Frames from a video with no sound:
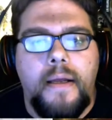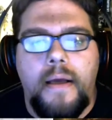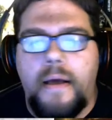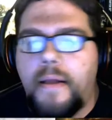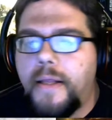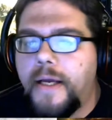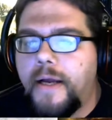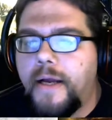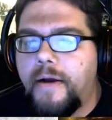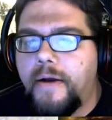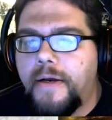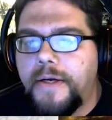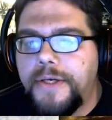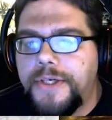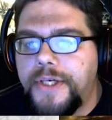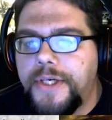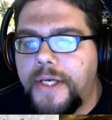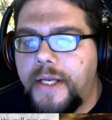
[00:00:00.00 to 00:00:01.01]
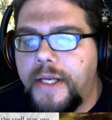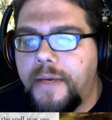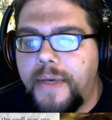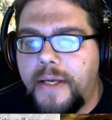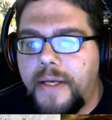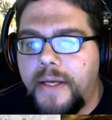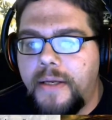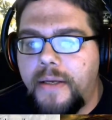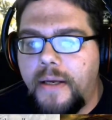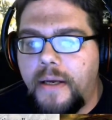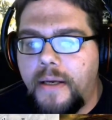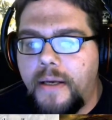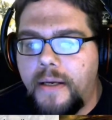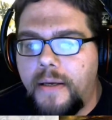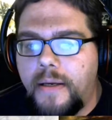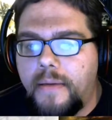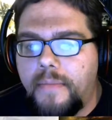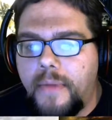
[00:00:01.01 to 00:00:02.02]
on the character sheet I meant.
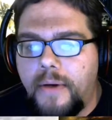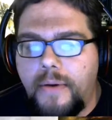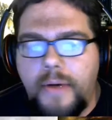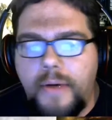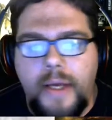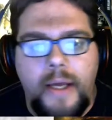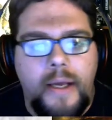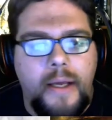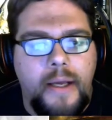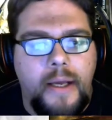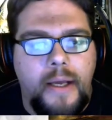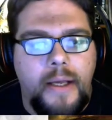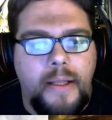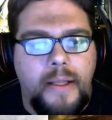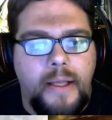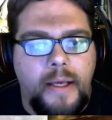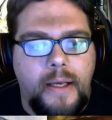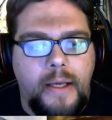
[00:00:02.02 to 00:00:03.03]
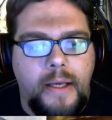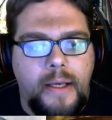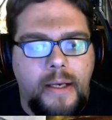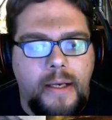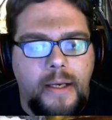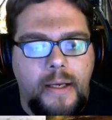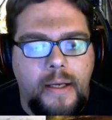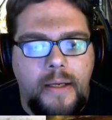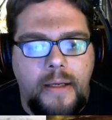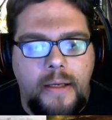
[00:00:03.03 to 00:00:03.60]
Okay. And then,